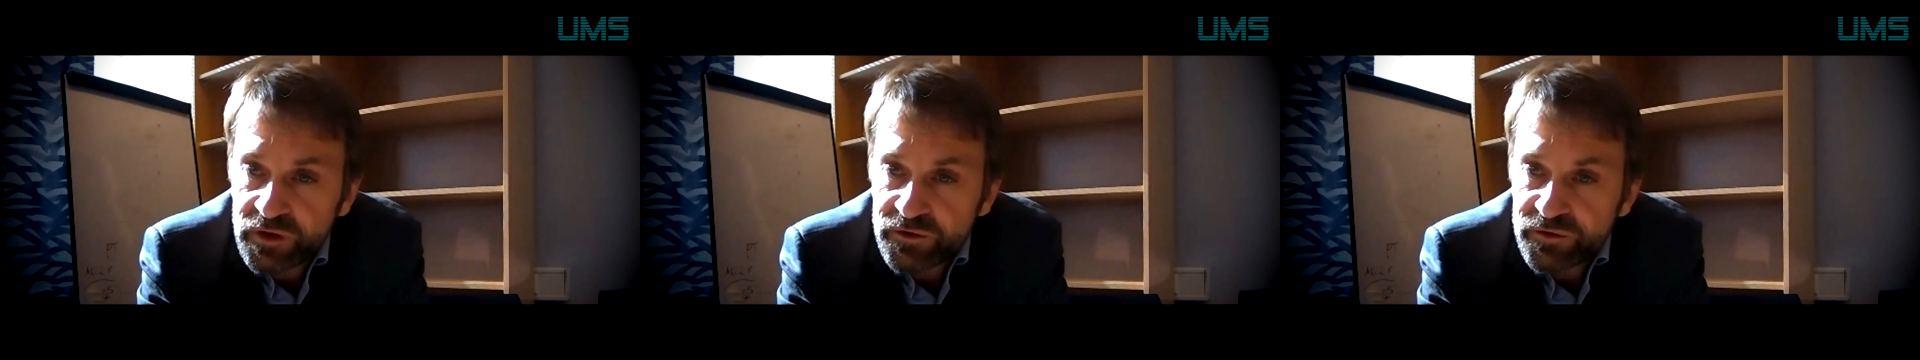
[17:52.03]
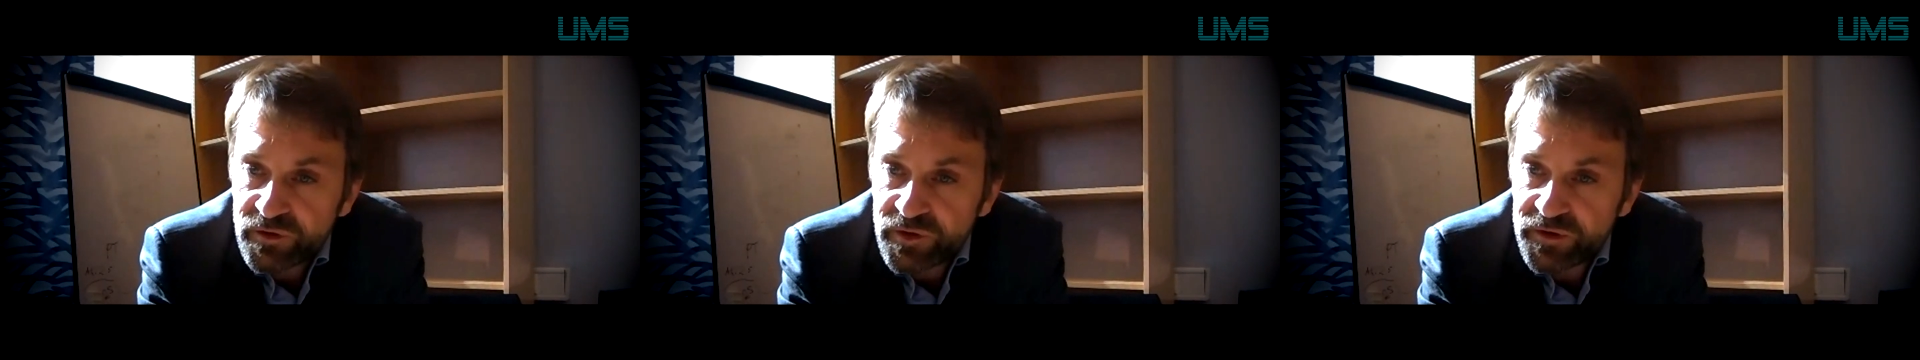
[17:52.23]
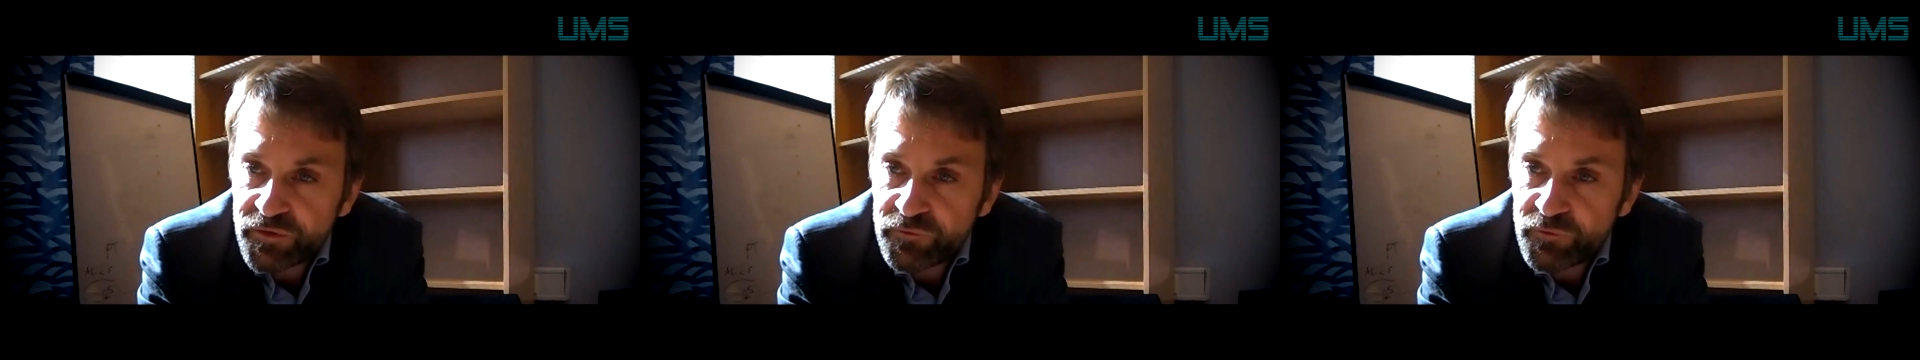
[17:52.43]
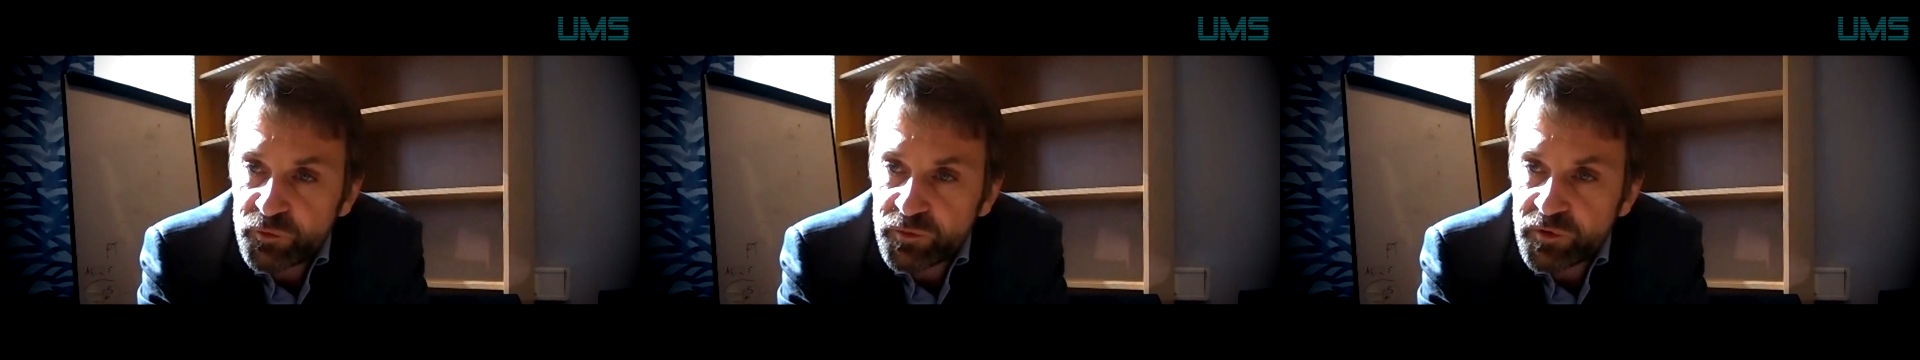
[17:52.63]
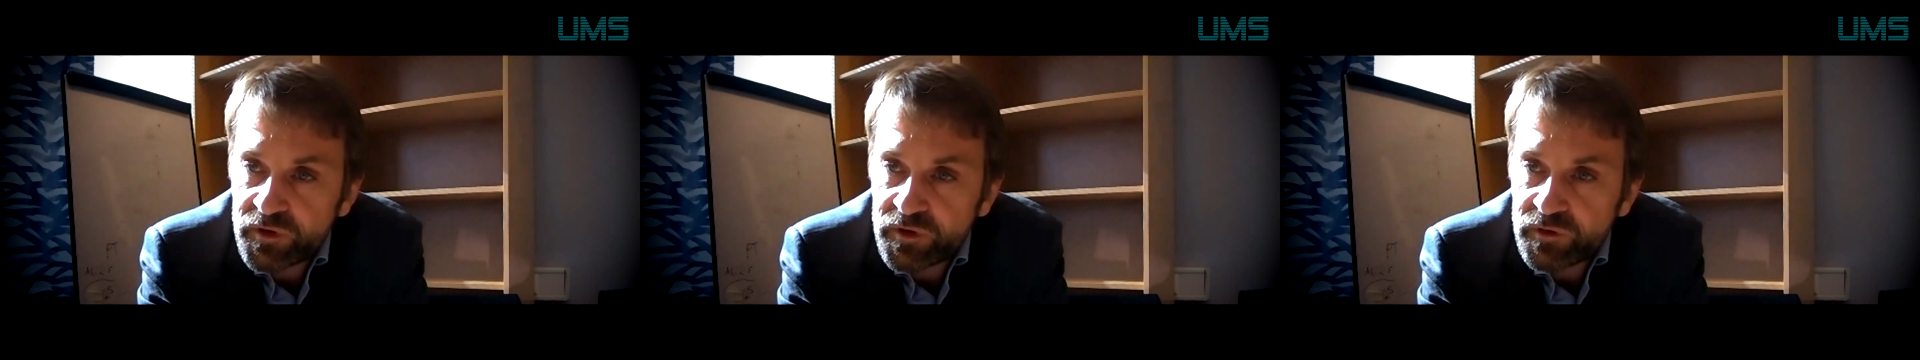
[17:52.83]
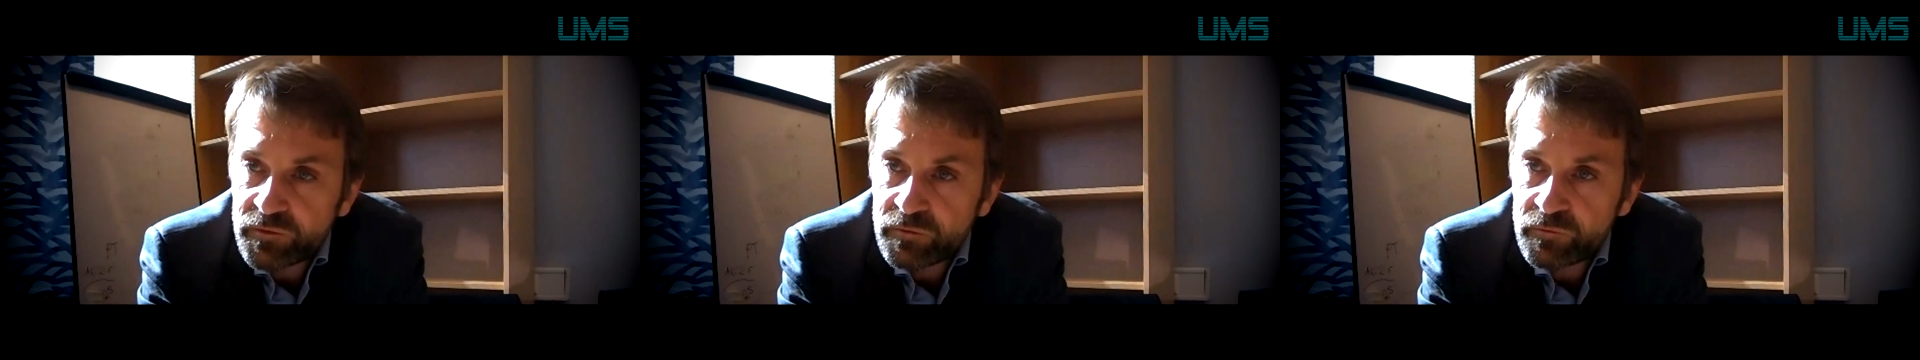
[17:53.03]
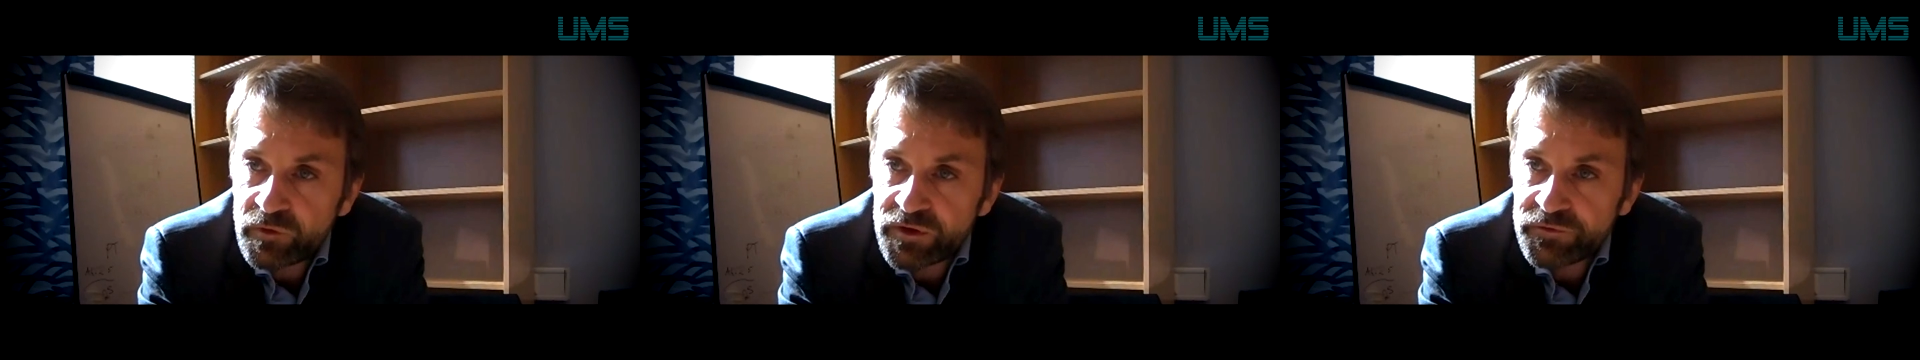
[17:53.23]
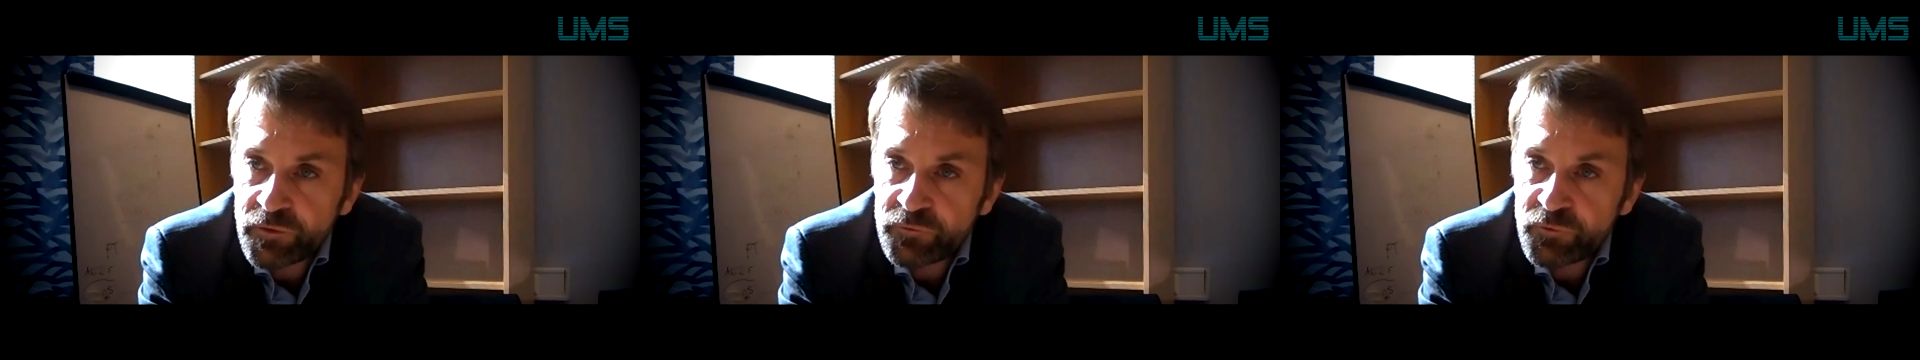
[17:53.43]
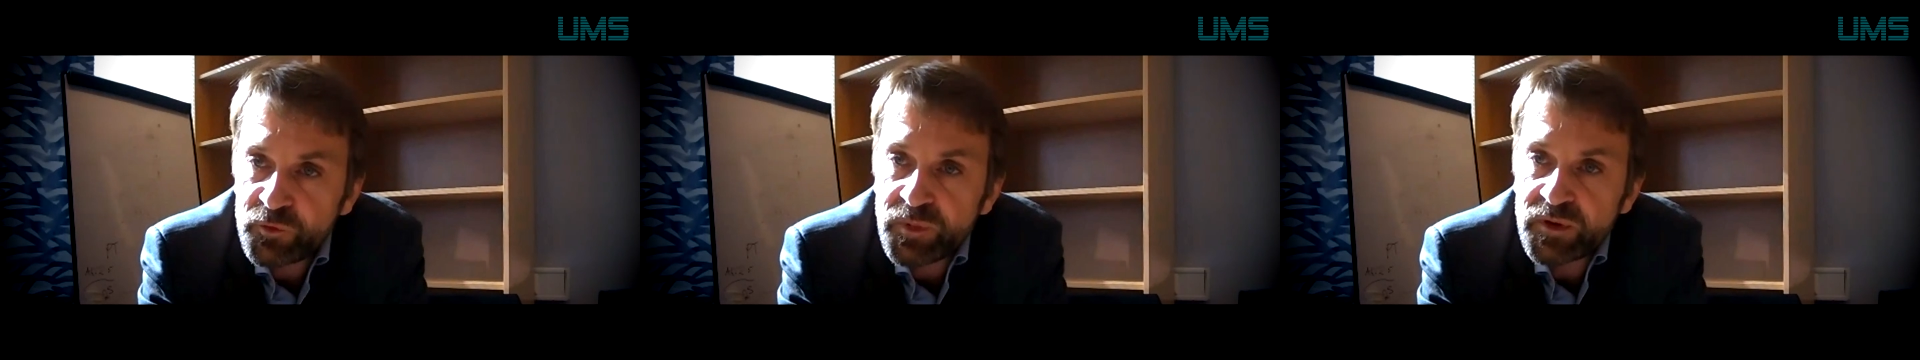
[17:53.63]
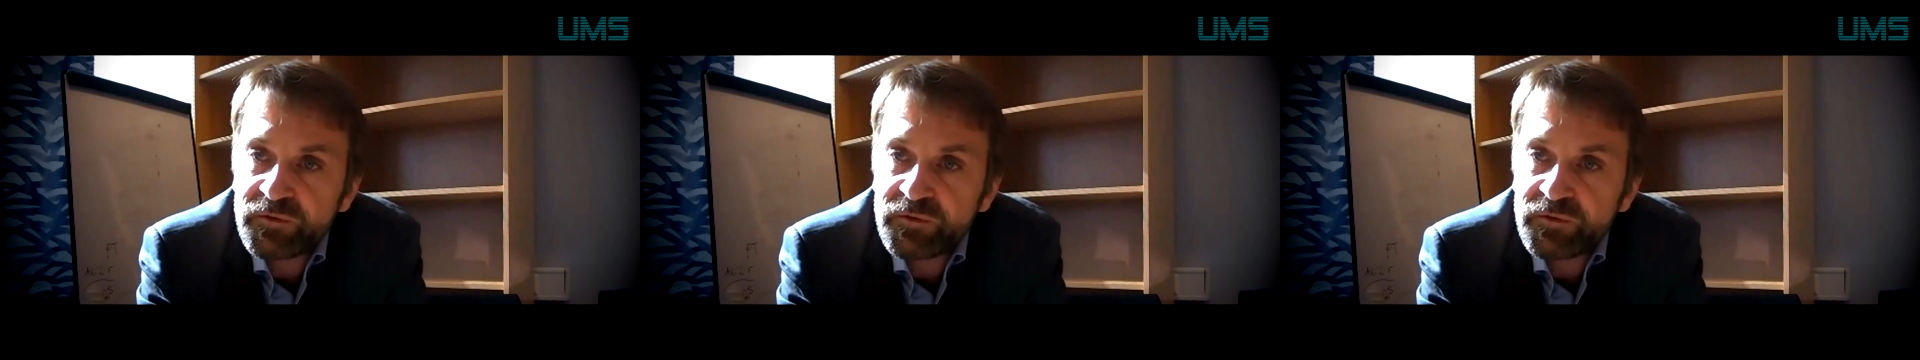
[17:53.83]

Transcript: So if one would be